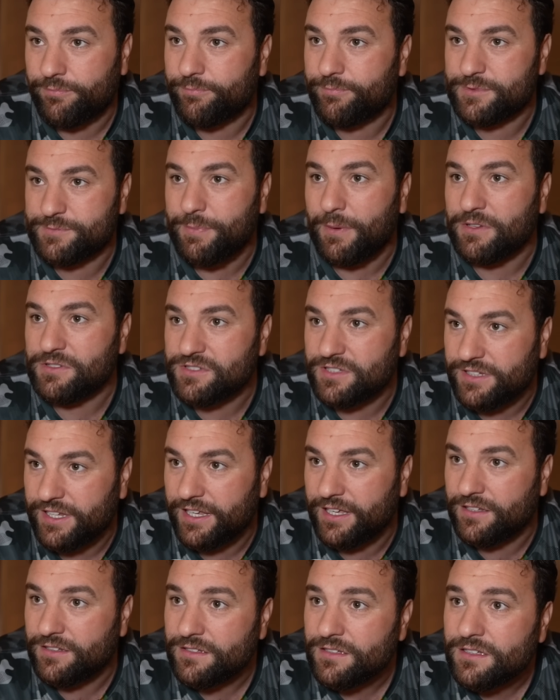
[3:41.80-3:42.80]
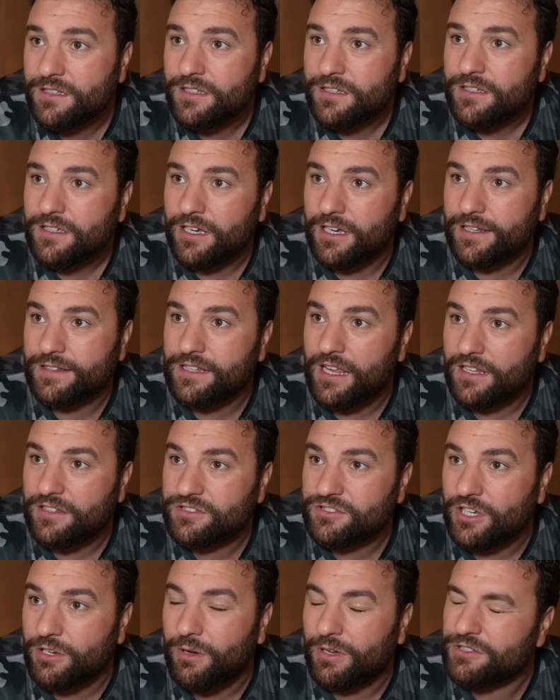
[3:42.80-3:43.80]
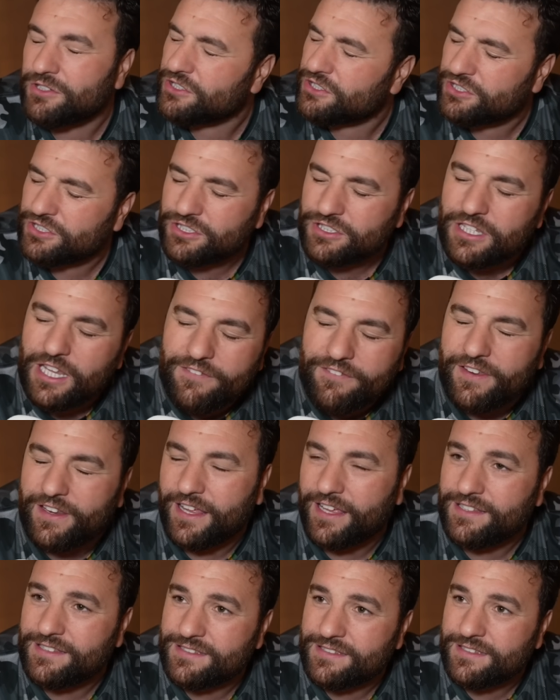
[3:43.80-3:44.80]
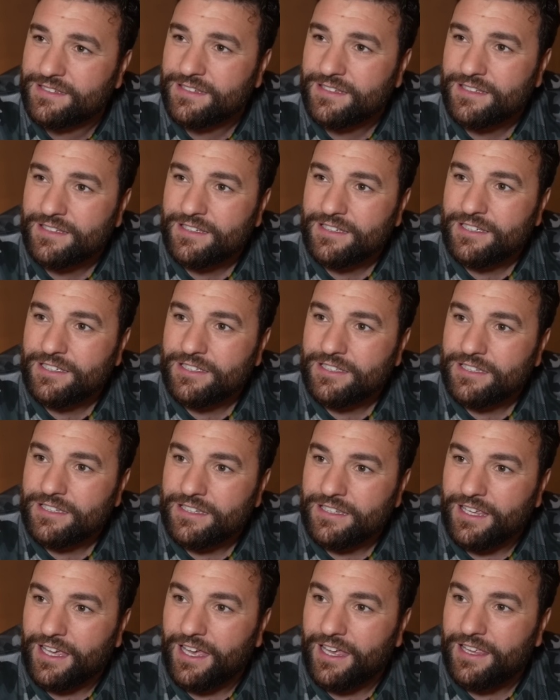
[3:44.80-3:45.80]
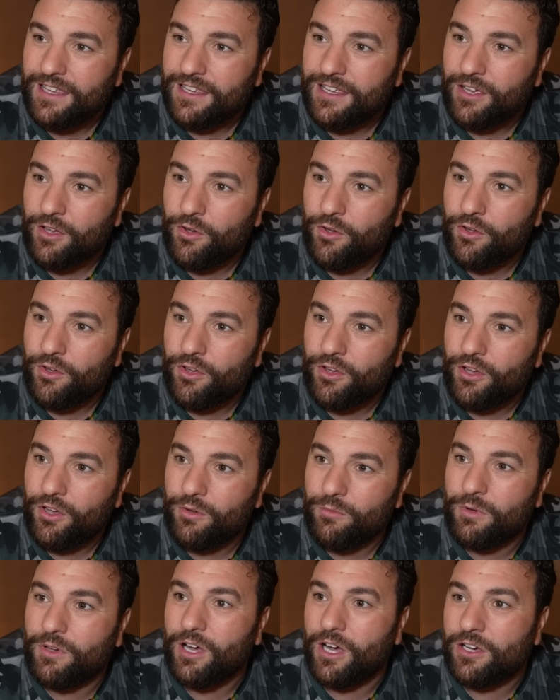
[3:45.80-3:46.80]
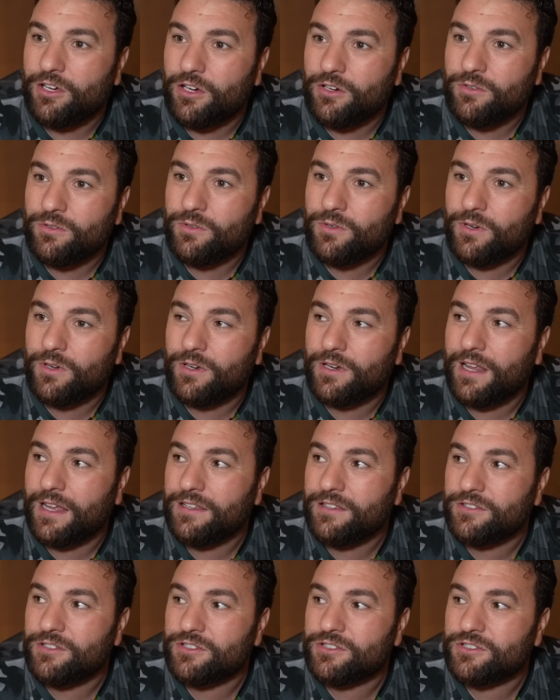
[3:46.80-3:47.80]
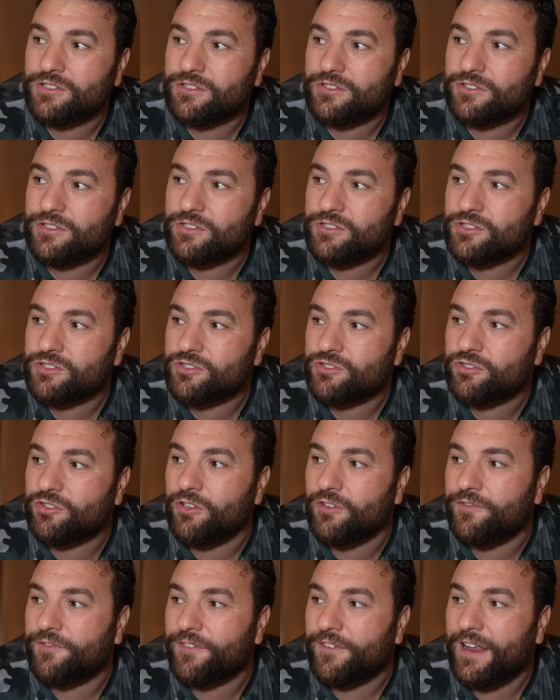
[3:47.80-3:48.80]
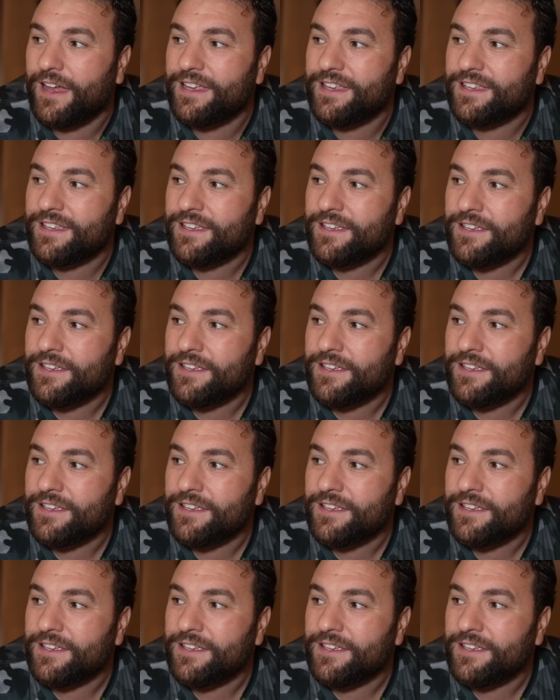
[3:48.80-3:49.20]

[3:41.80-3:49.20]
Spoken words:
sponsor deal and so on, just diviness. Yeah. We've got to go like just stuff like